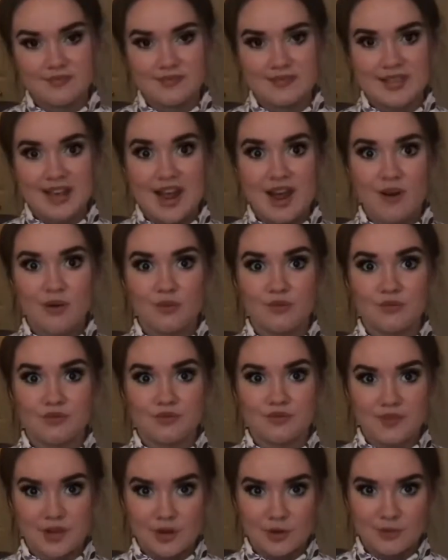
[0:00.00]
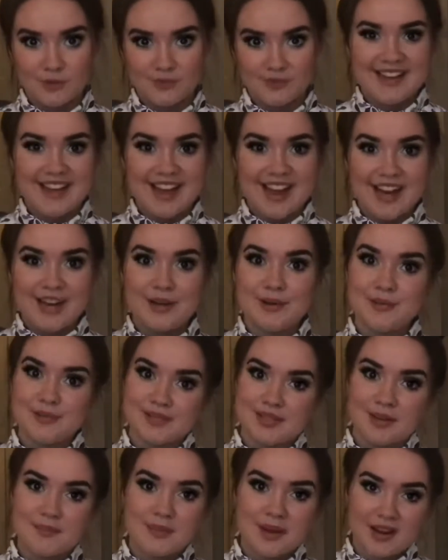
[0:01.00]
Now, film. I know
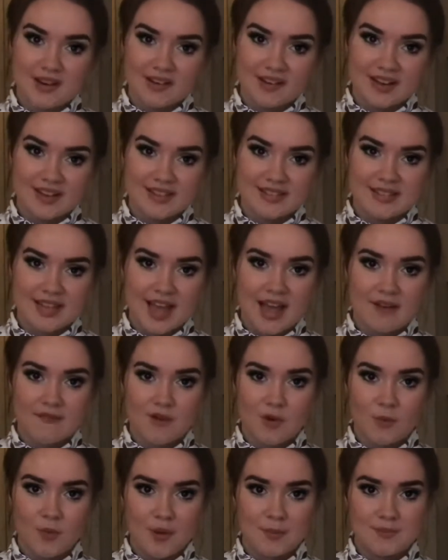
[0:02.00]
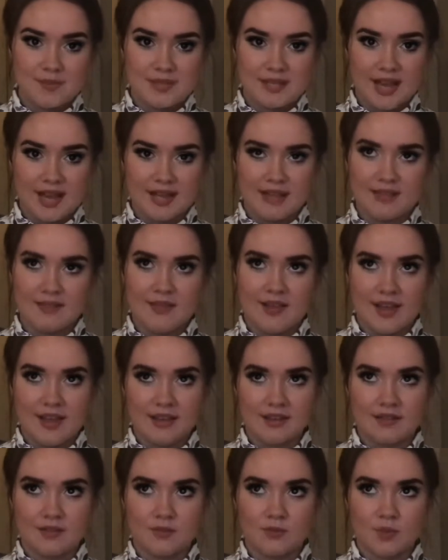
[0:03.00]
some areas have a website
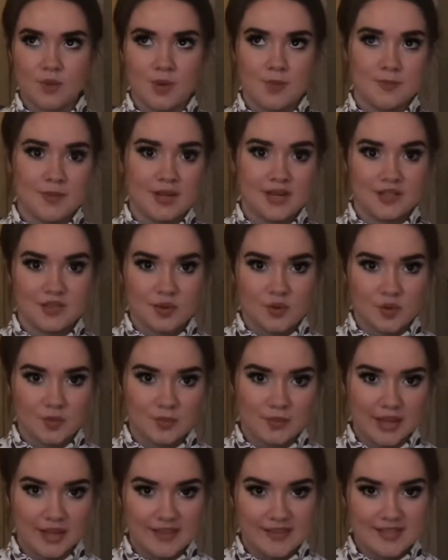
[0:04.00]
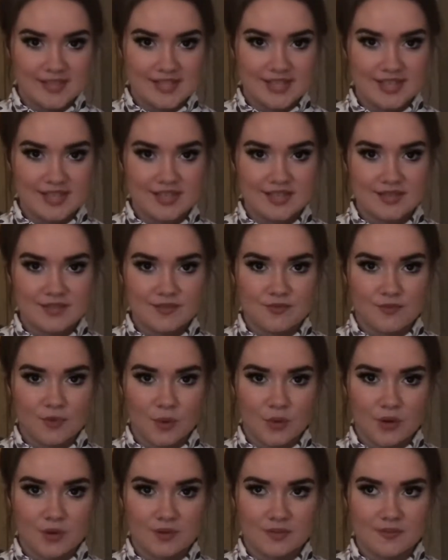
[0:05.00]
like what Minnesota Playlist is
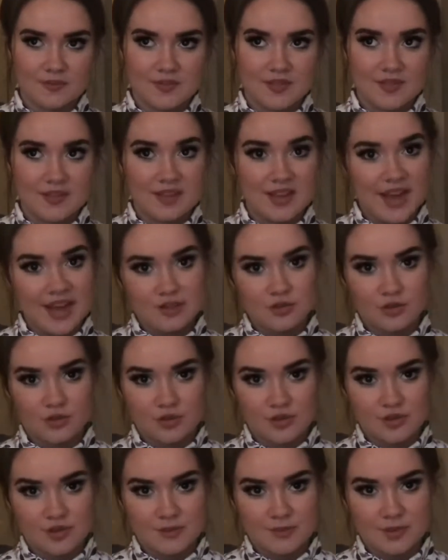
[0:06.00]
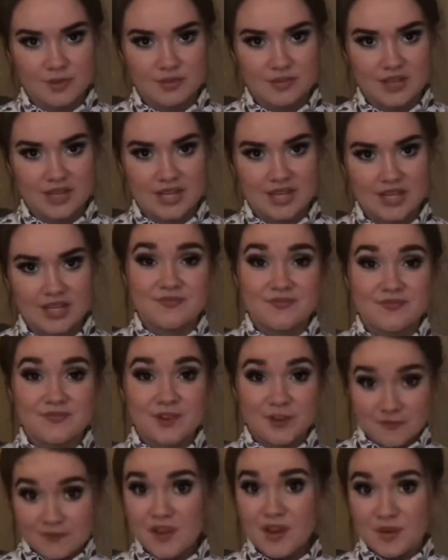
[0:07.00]
for the theatrical community.
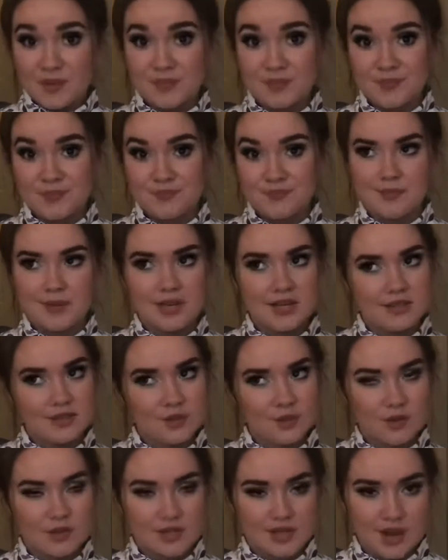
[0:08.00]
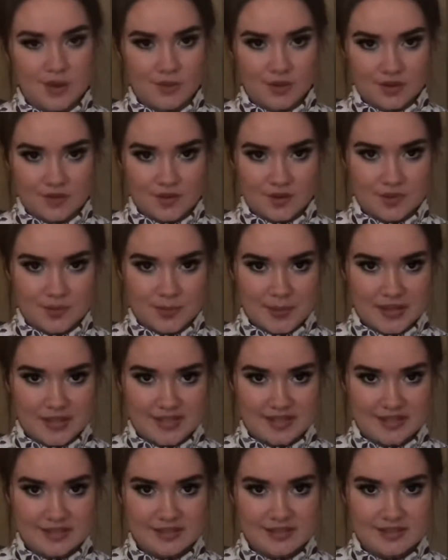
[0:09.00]
For film, Minnesota's not one of those
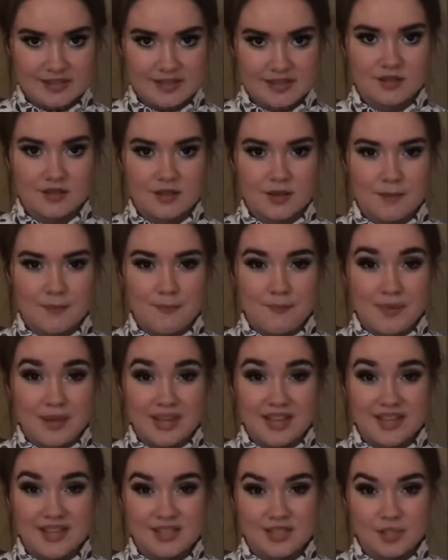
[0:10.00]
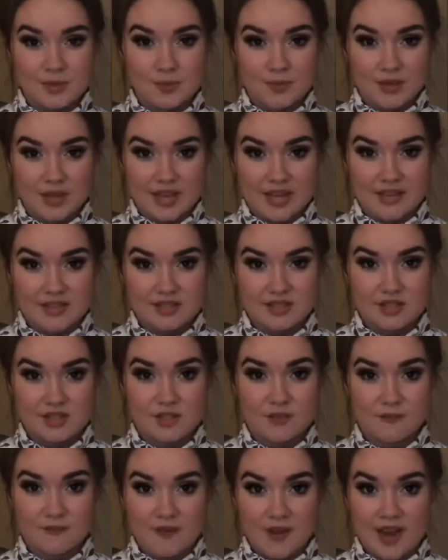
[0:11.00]
places. The biggest place
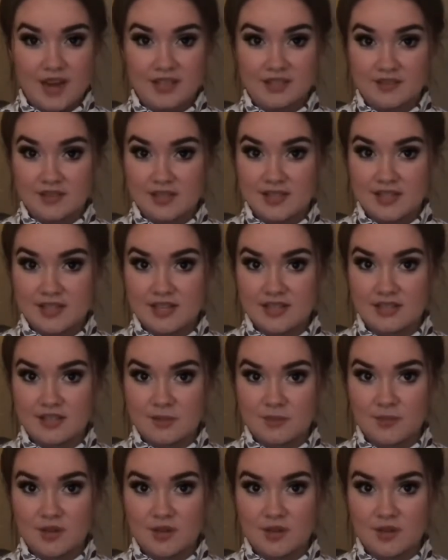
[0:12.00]
to find listings in